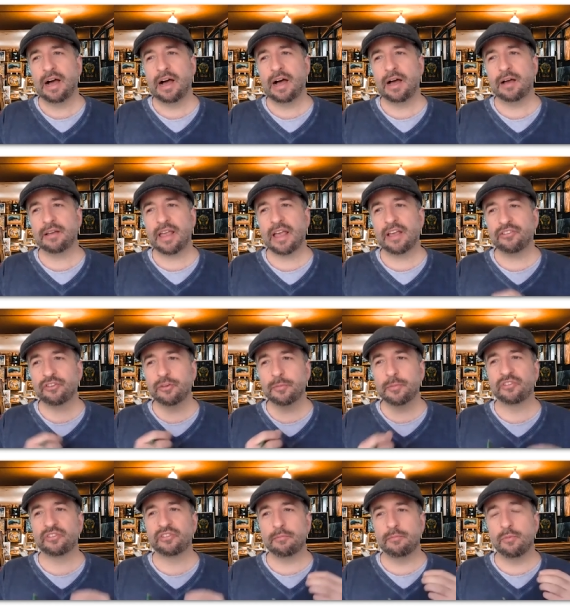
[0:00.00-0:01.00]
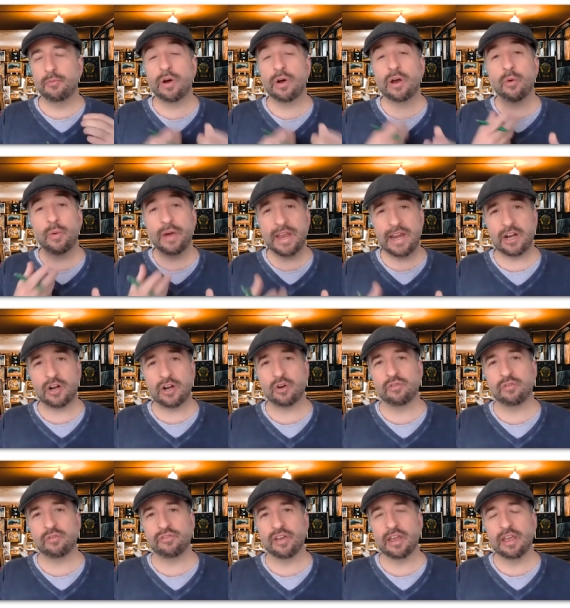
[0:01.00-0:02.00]
are customers more aware
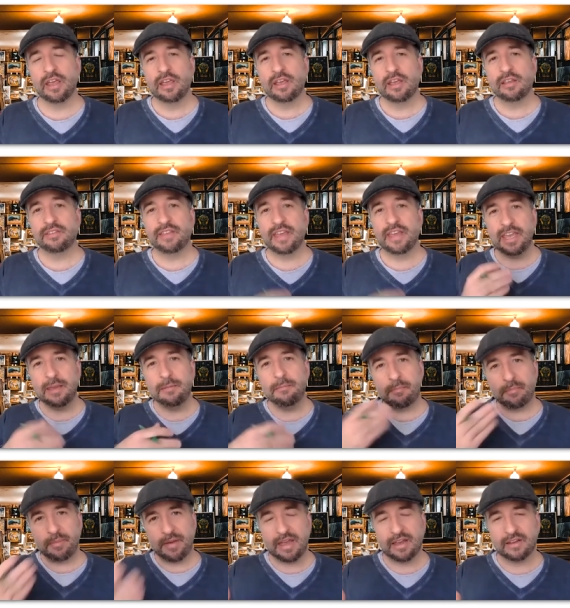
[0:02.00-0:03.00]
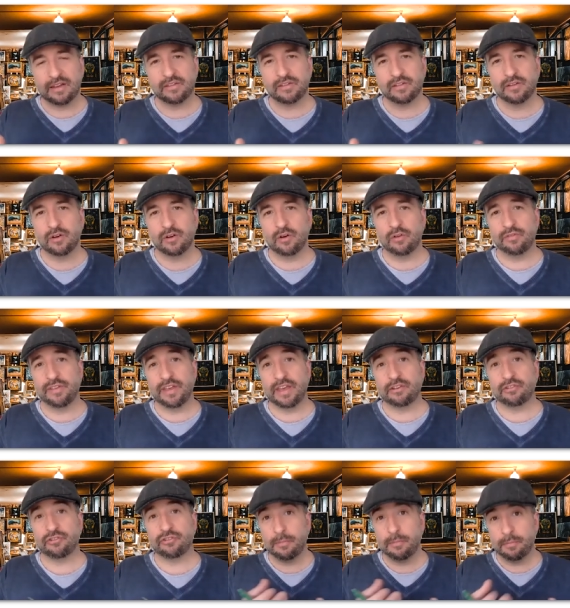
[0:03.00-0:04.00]
of the impact of
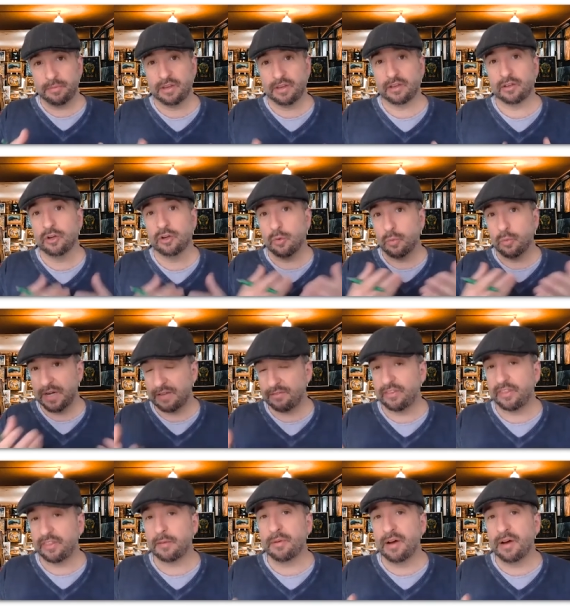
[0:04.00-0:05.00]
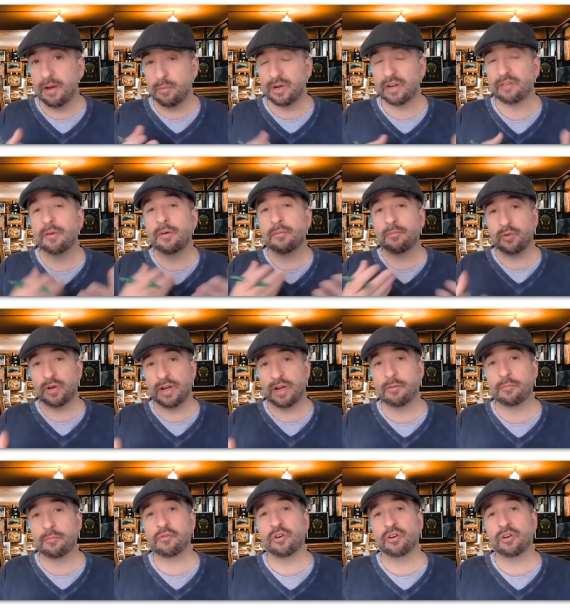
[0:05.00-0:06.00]
their shopping, you know, whatever they buy,
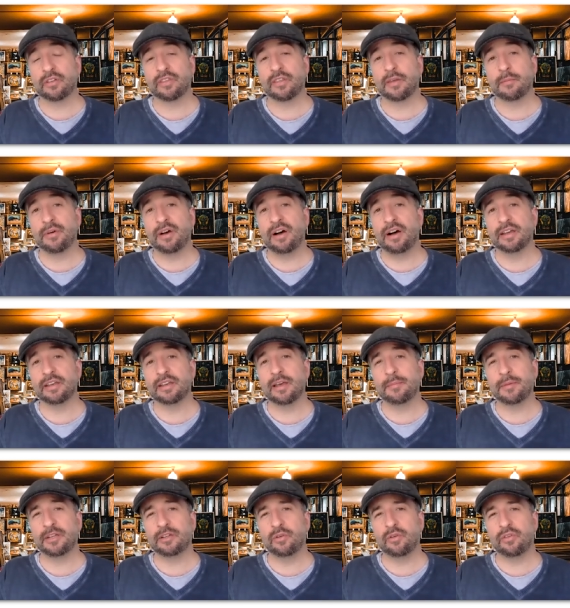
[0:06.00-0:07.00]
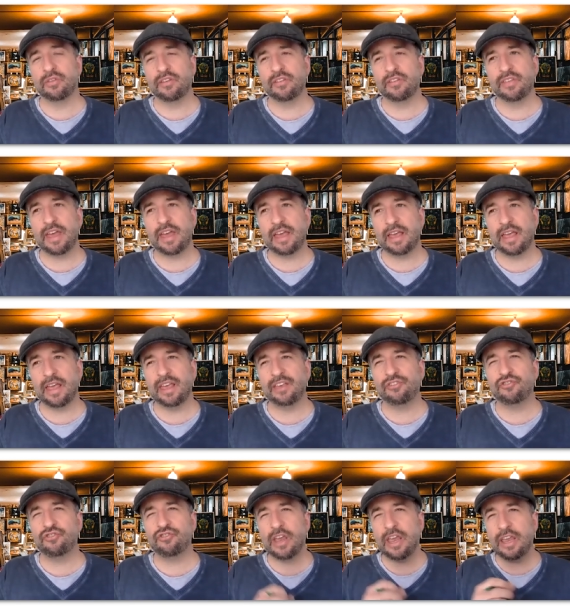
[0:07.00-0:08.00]
whatever product they buy? I mean, do you think that
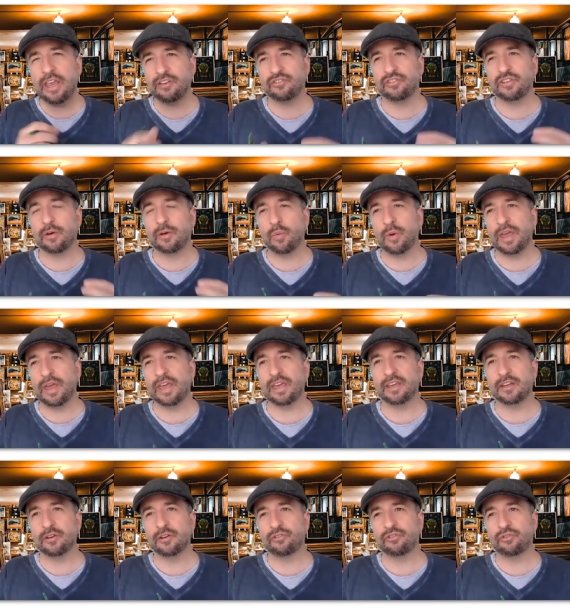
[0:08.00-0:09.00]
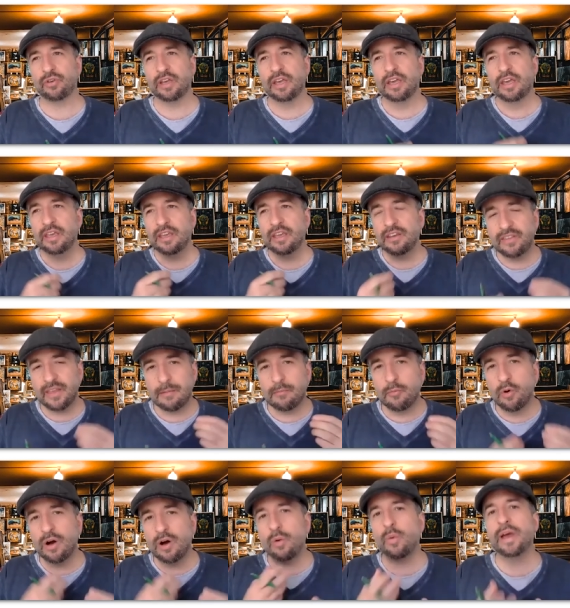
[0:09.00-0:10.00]
has changed in a way, you know? So is there
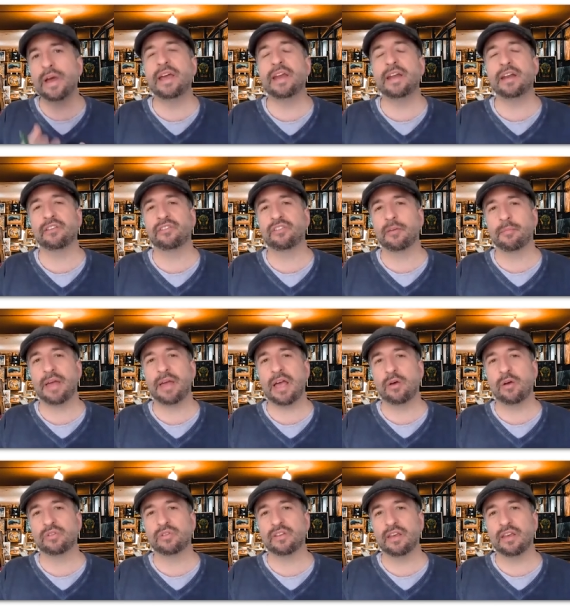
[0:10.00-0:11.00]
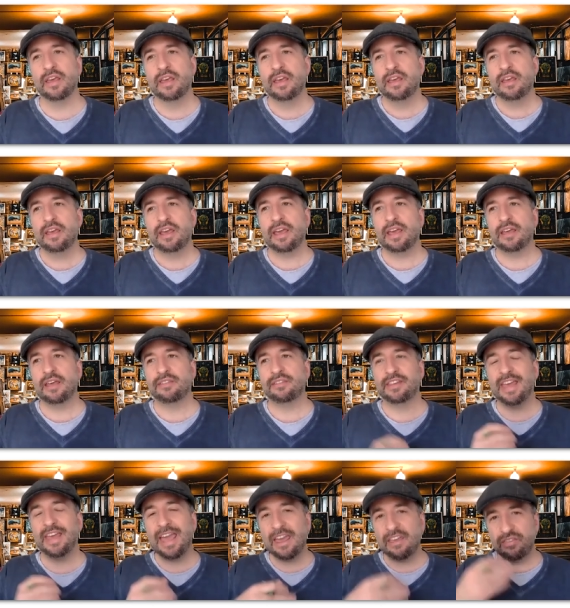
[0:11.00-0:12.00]
more awareness about
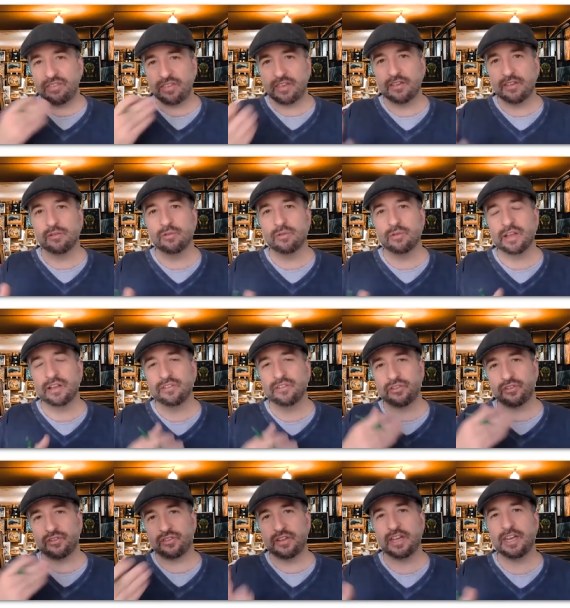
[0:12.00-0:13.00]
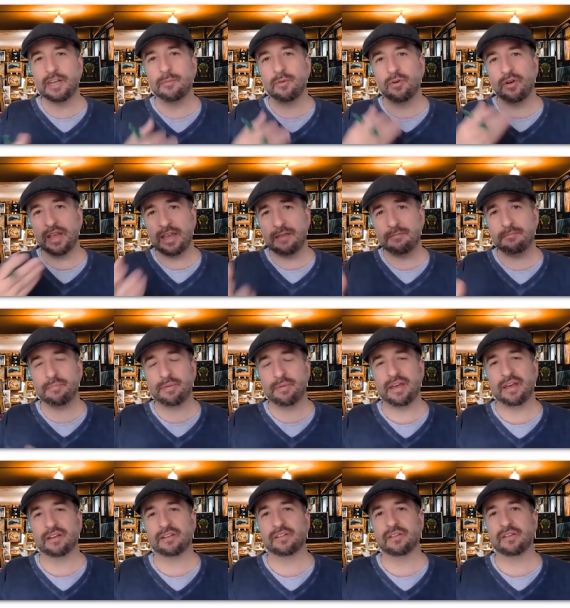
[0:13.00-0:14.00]
the ethical and sustainable
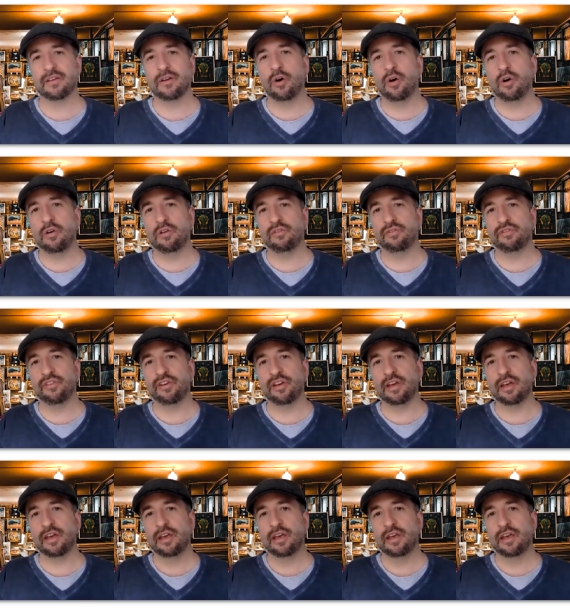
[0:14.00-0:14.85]
impact of